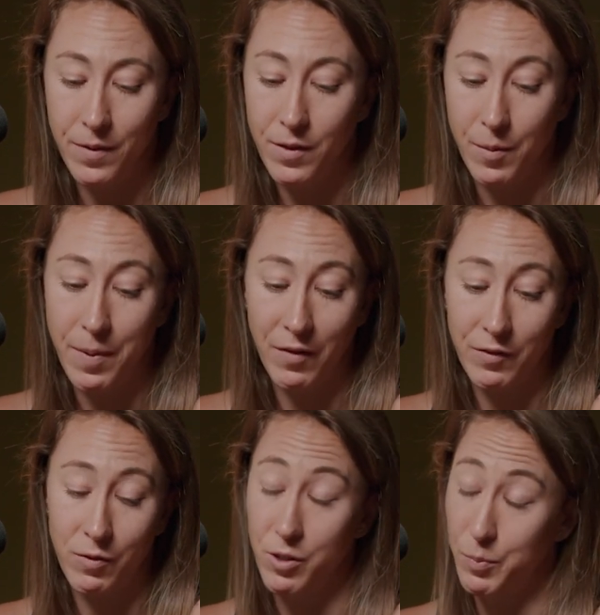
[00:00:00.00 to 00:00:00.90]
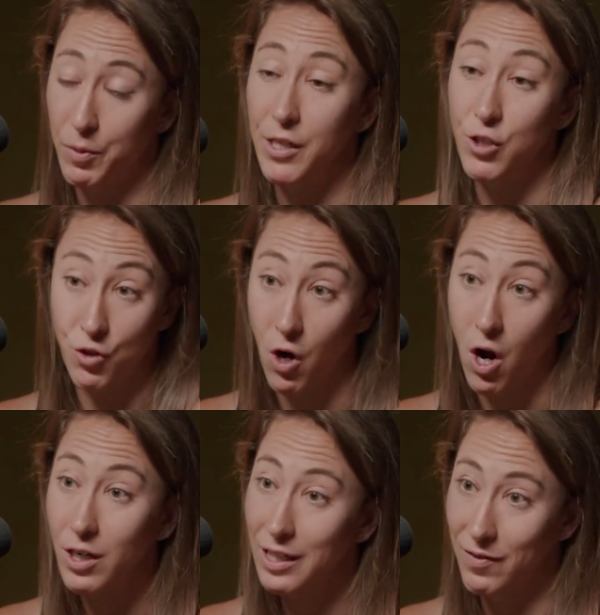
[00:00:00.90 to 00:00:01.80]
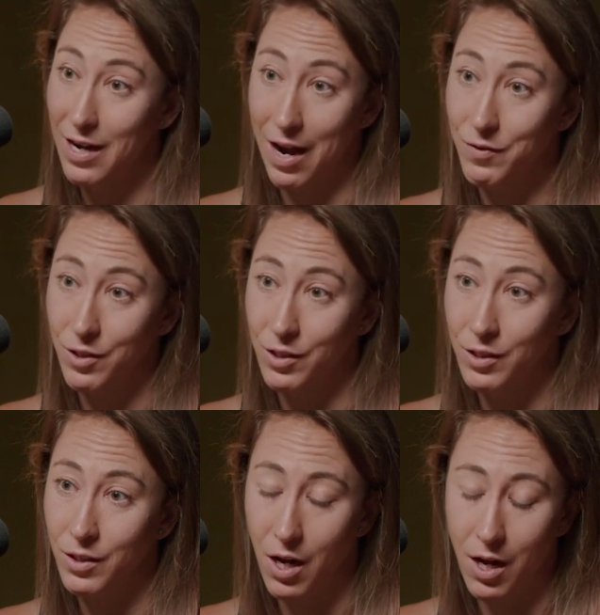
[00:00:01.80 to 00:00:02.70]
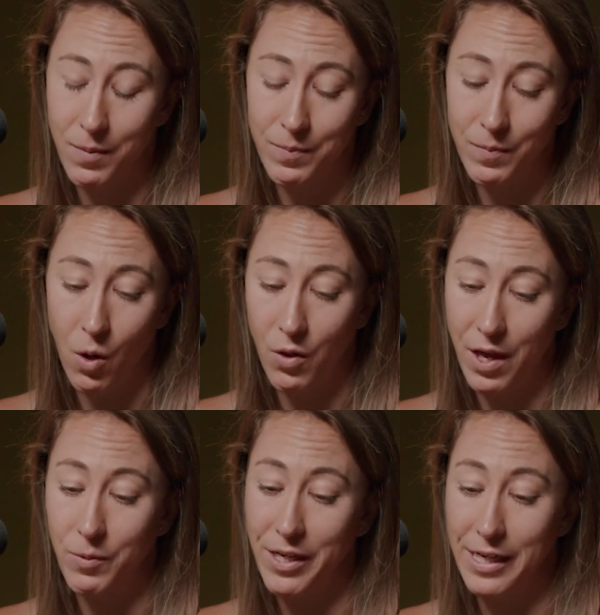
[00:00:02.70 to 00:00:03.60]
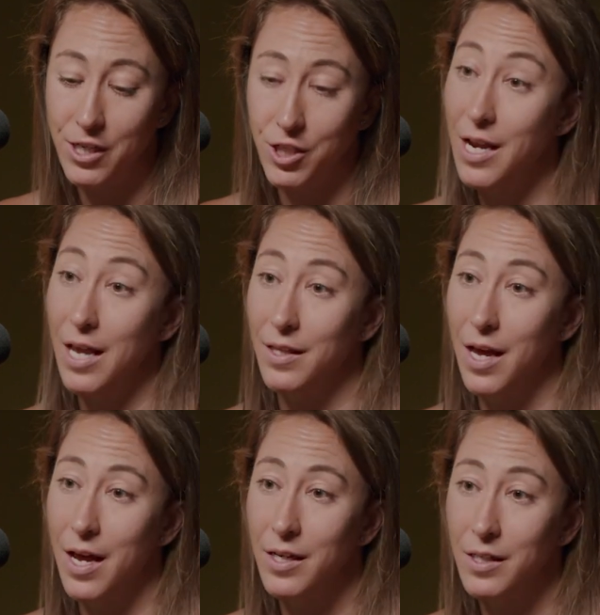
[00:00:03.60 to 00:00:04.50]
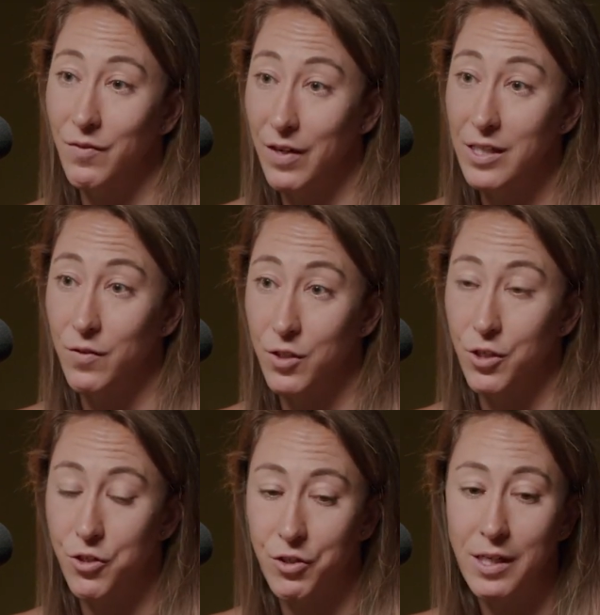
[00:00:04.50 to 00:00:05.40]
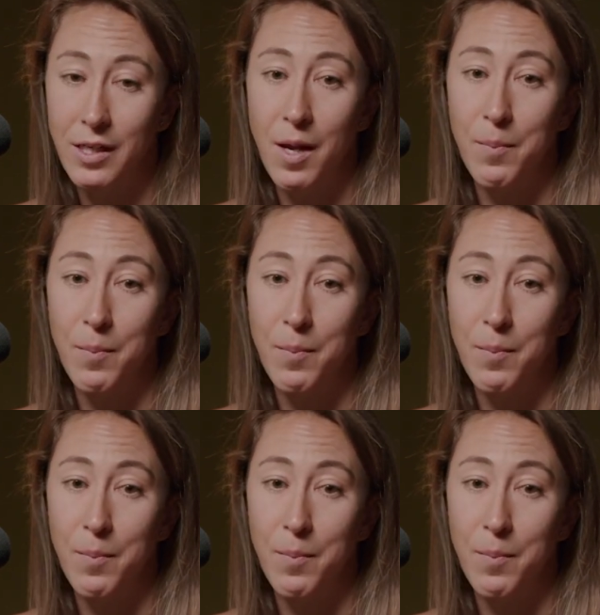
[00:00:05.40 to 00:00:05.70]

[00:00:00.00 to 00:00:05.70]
their pelvic floor is pretty strong even after all that radiation and that invasive surgery,